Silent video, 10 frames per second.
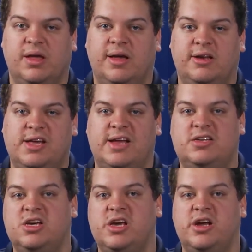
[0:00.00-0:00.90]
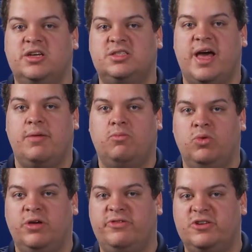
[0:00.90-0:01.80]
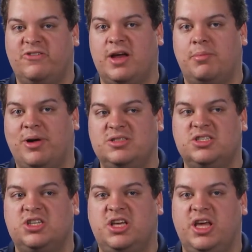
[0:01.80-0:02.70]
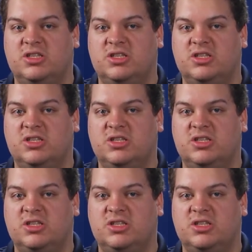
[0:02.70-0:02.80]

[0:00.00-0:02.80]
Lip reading: The idea here is that if you define a partition key,